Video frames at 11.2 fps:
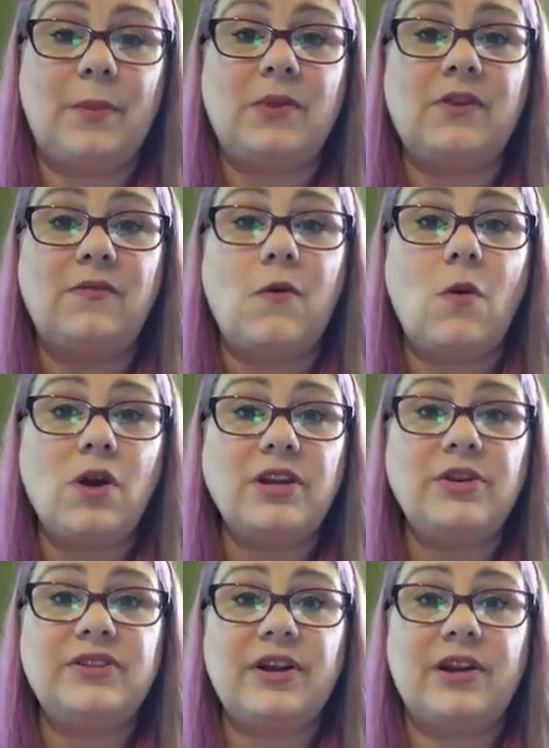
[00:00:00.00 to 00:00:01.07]
Before
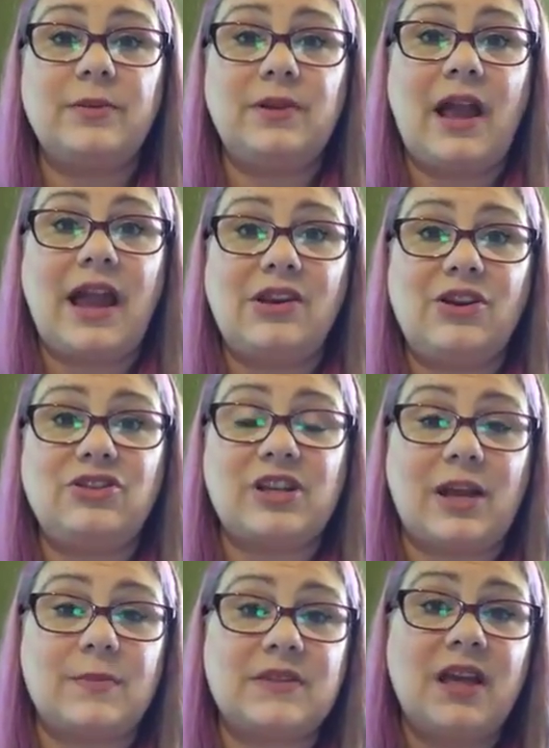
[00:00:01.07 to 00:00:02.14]
you start applying your
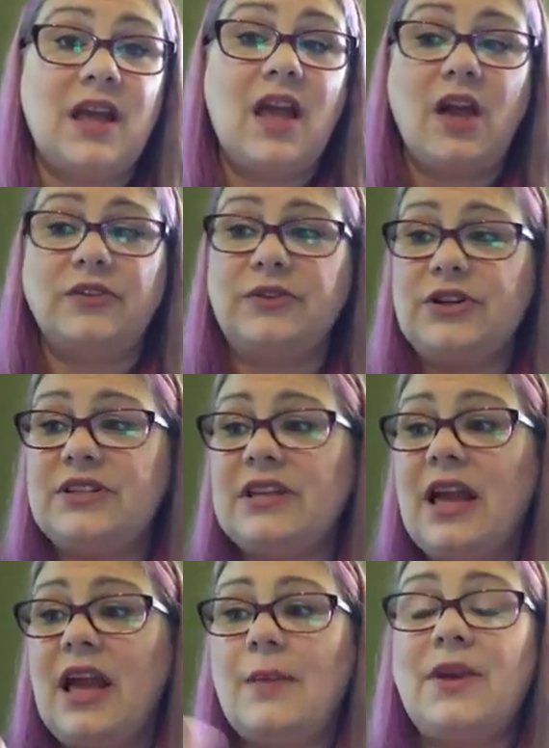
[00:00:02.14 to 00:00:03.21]
jams, first
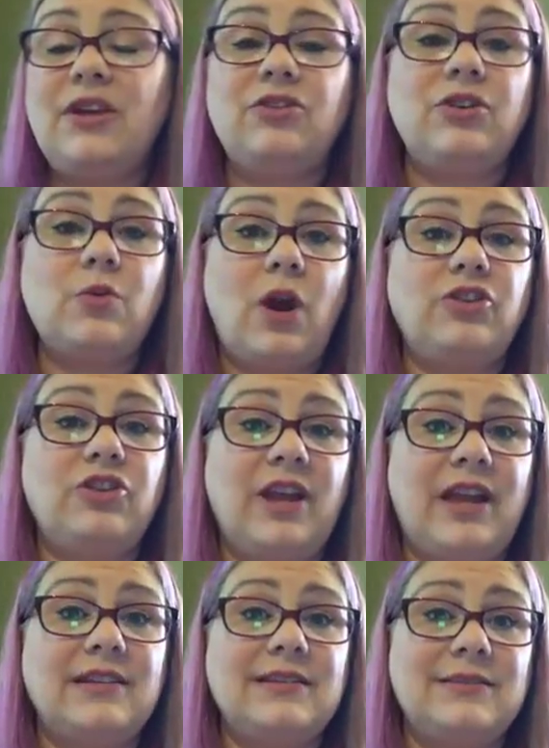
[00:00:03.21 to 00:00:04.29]
make sure you wash your
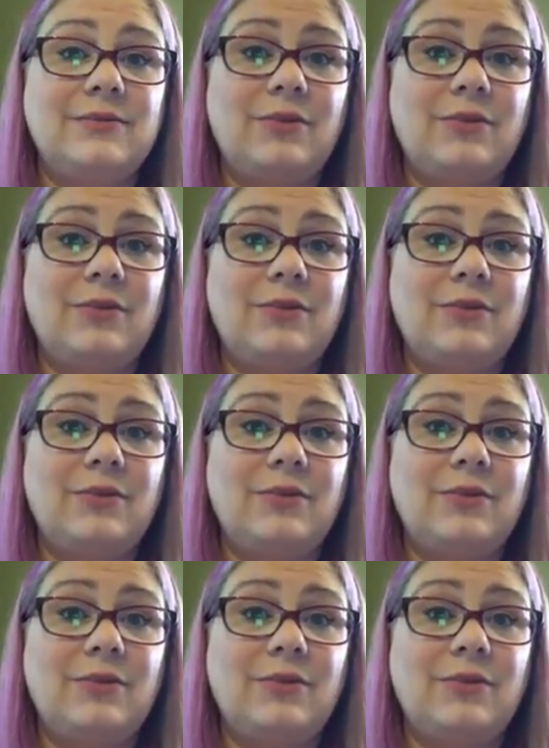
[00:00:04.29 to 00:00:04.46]
hands.